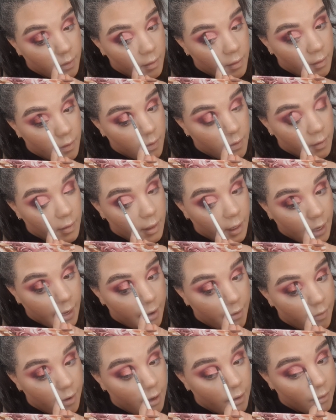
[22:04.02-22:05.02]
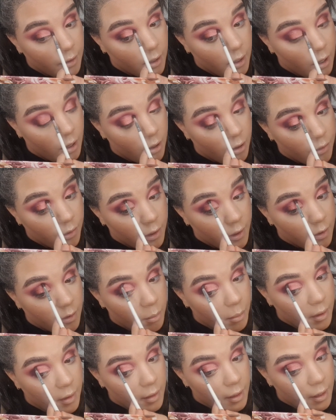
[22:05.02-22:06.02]
skate around a cut crease
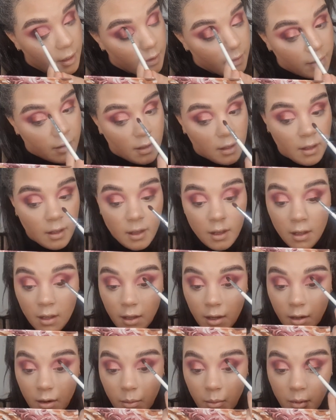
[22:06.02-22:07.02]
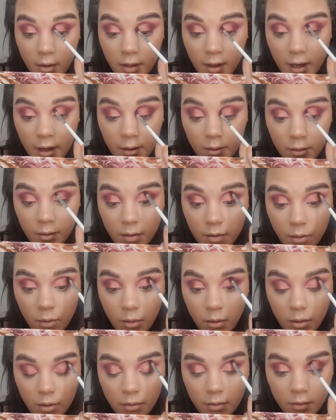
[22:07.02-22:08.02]
with it without
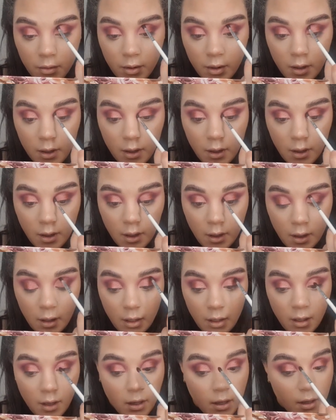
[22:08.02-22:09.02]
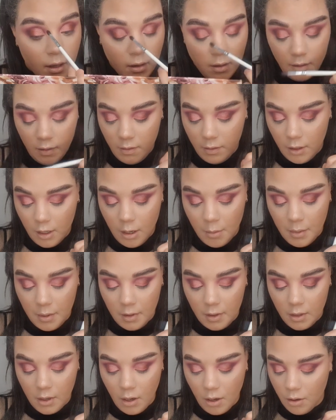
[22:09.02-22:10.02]
sort of disturbing the
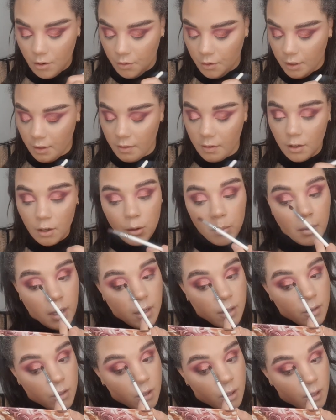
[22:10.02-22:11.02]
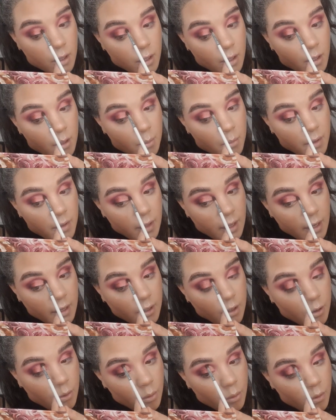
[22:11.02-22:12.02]
cut crease too much, but then
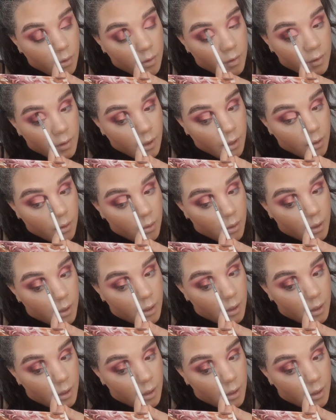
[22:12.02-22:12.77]
you're also